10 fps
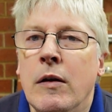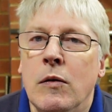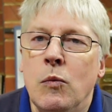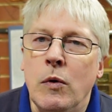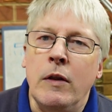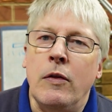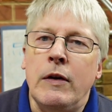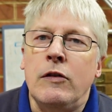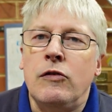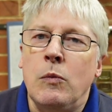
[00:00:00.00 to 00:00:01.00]
One of the
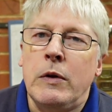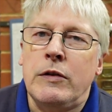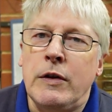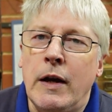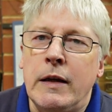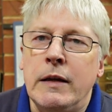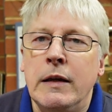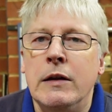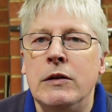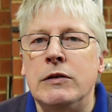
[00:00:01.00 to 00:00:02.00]
things that we say
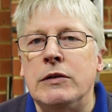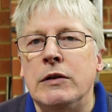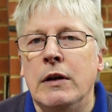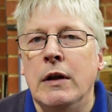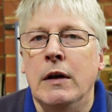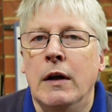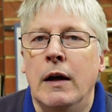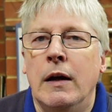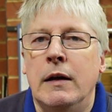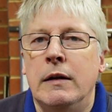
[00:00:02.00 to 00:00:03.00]
is,
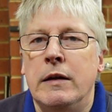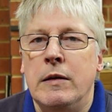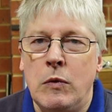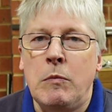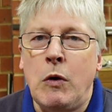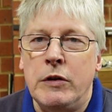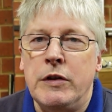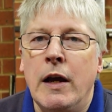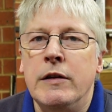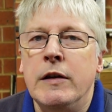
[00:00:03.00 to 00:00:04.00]
in my
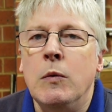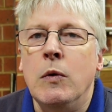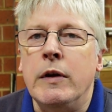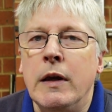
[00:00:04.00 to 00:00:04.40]
TAD work,